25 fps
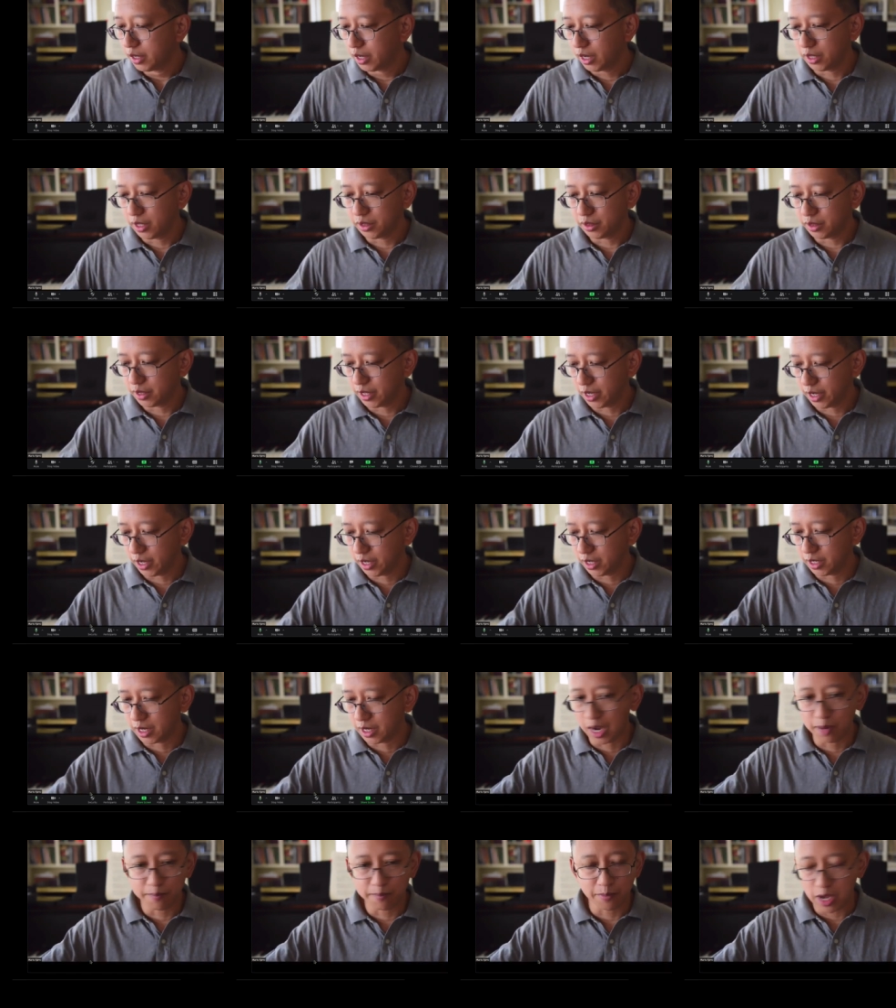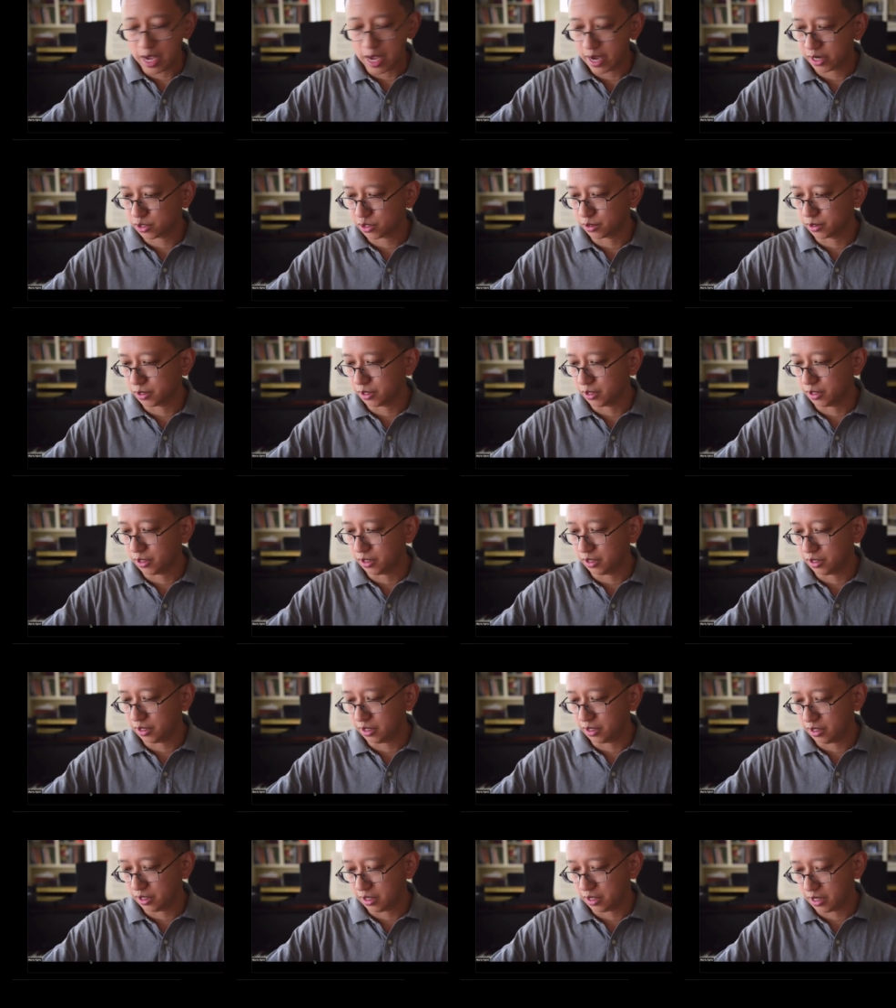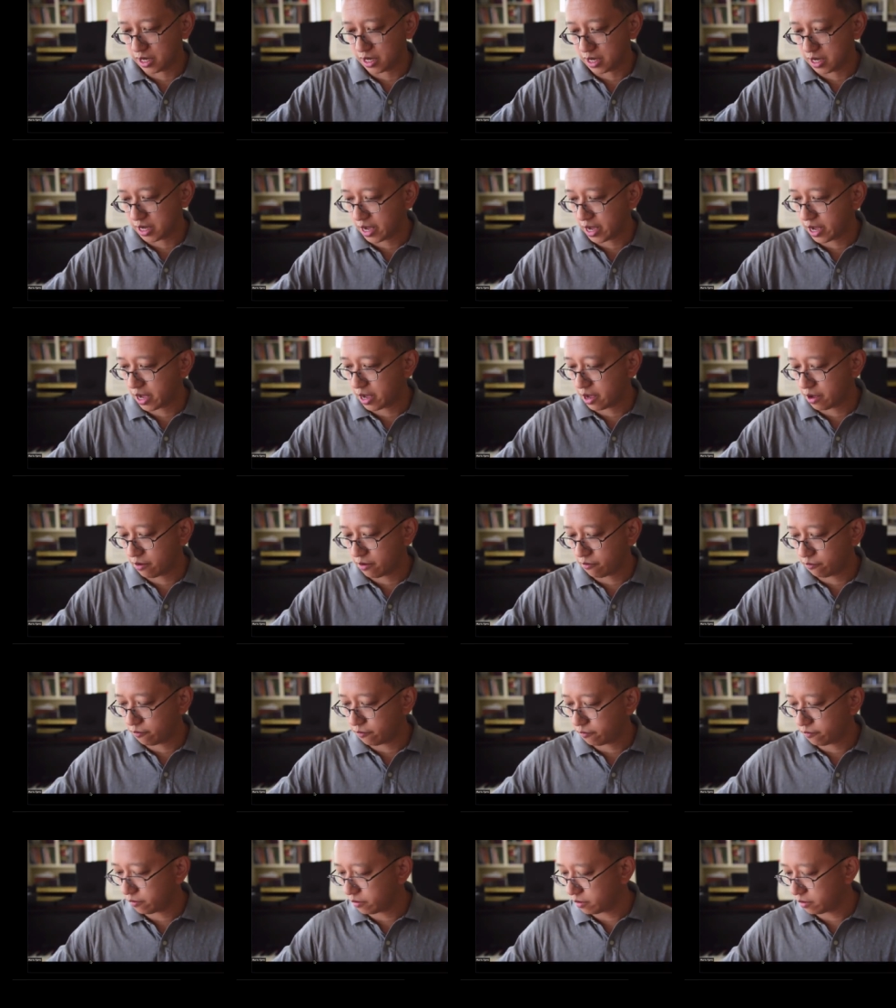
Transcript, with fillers: And then I'm actually uh, have